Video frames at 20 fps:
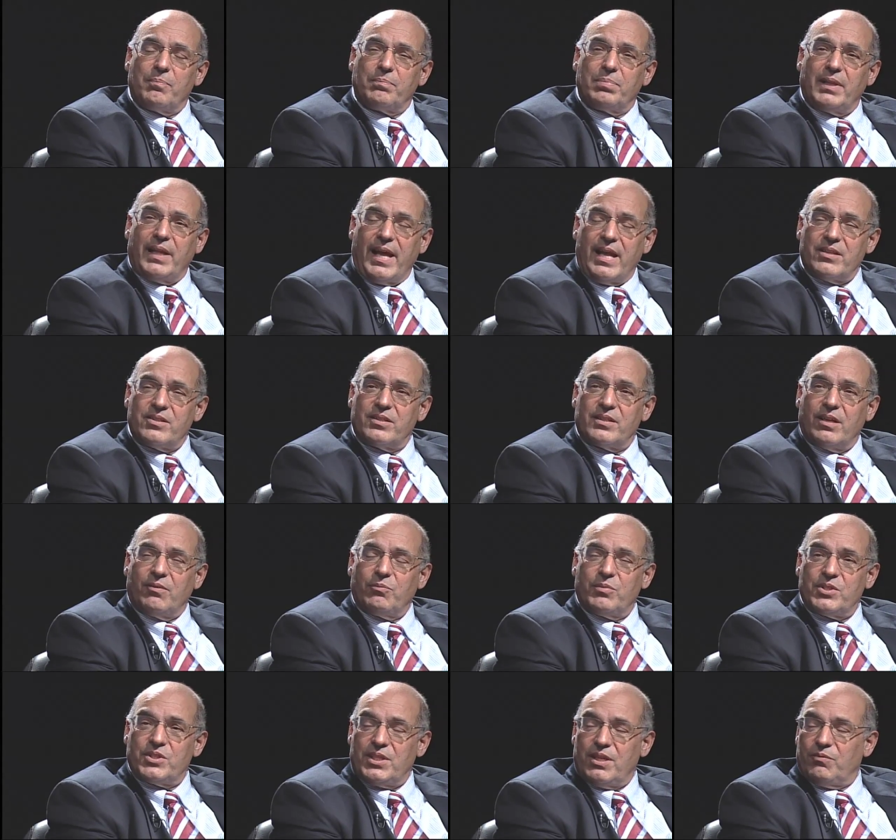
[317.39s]
plants
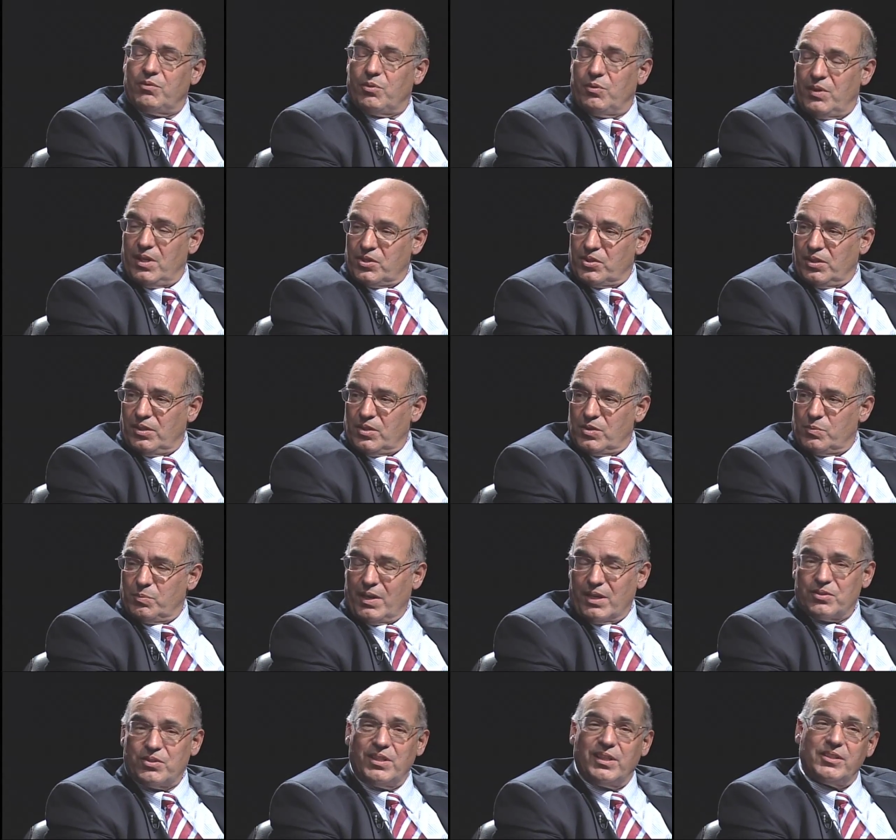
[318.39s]
that received traditional
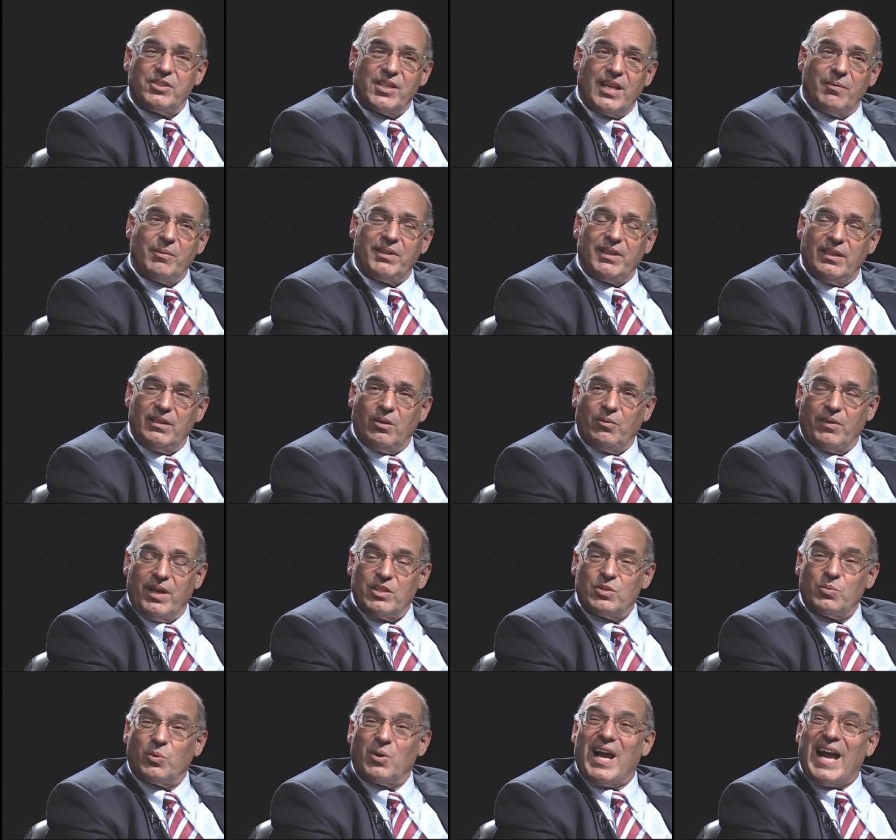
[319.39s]
inspection, that salmonella
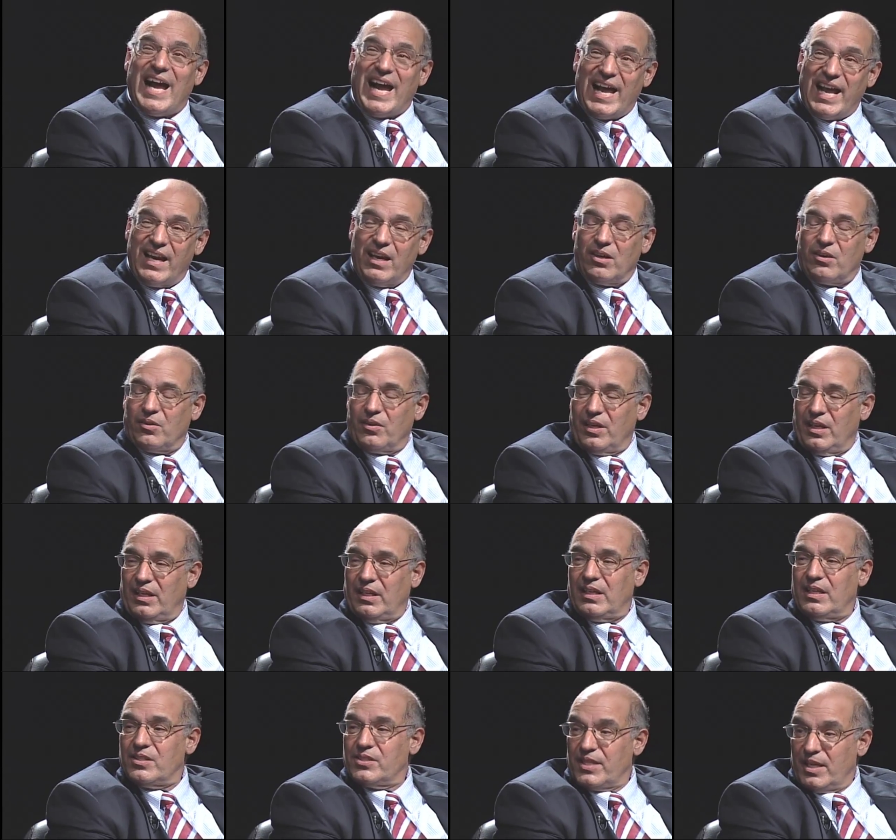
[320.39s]
rates were higher
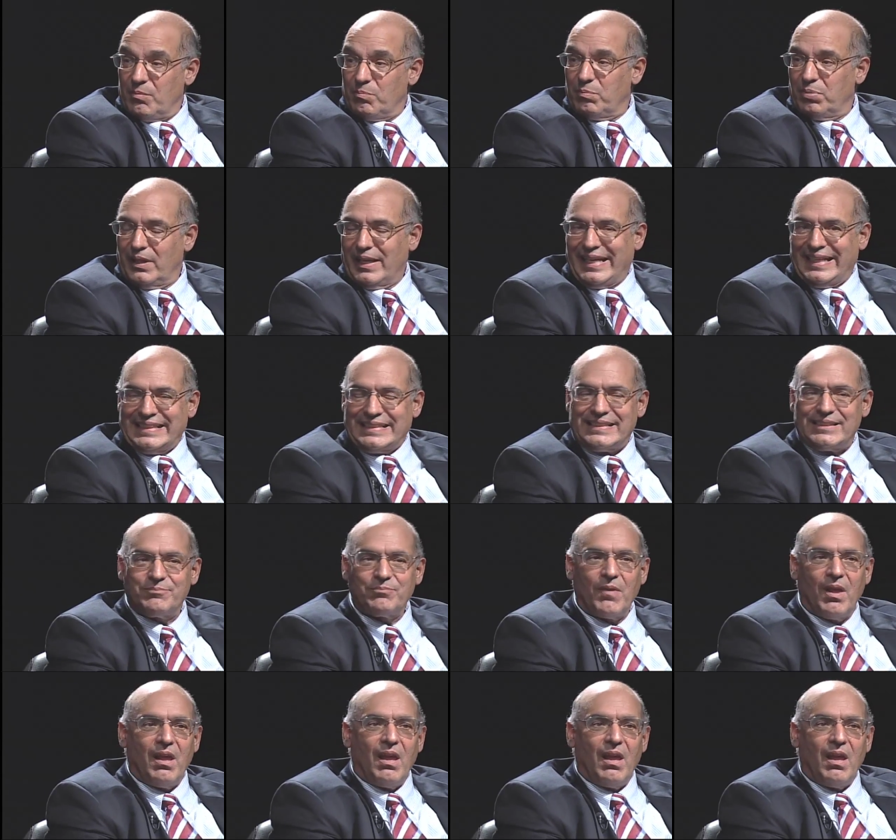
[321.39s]
in these HIMP plants.